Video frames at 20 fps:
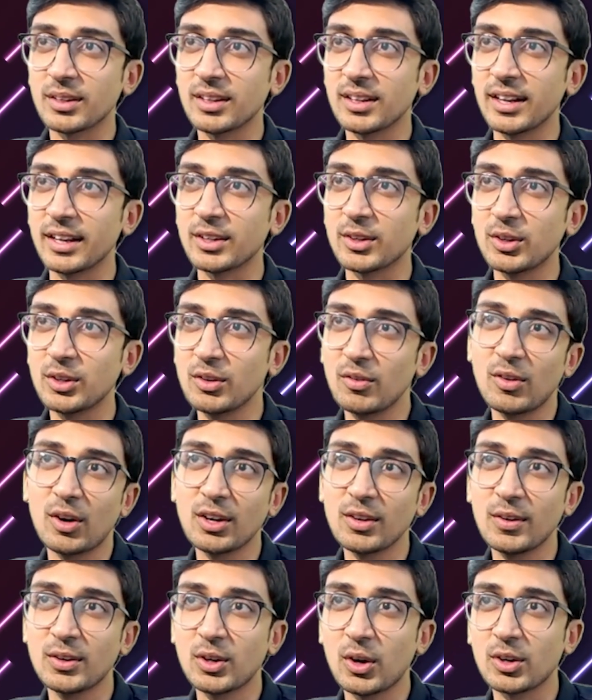Like, you've not
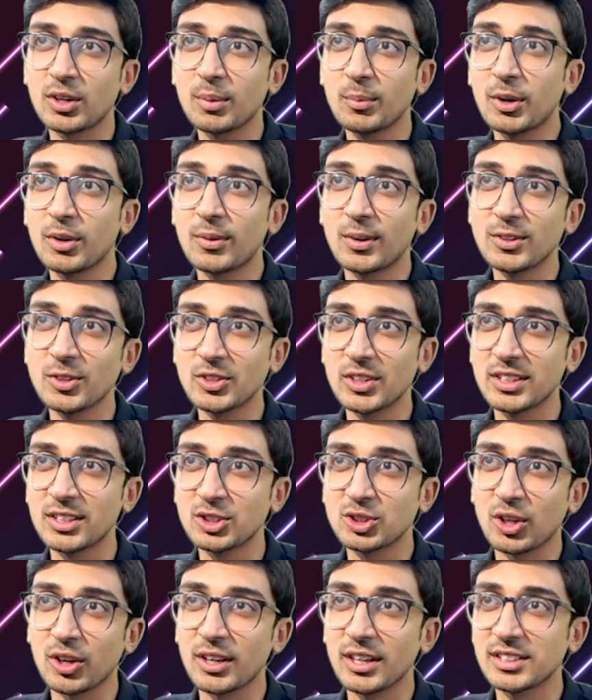even talked about what those other
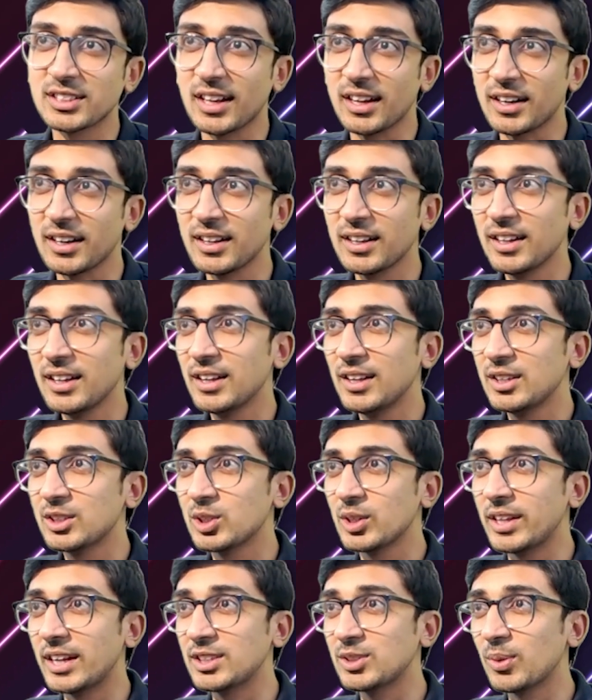chocolates are. So
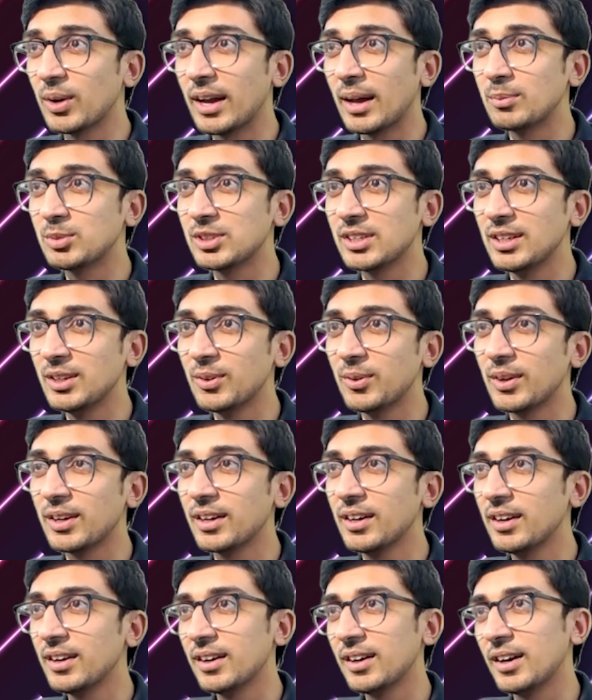that's what I'm seeing over
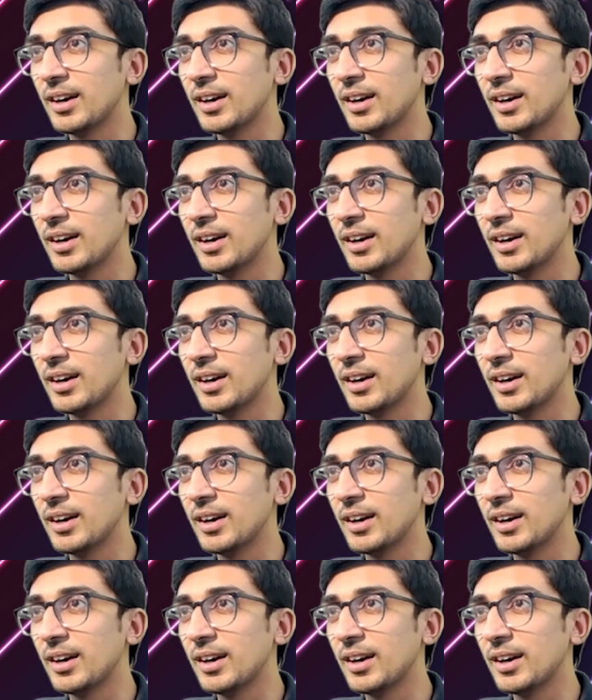here.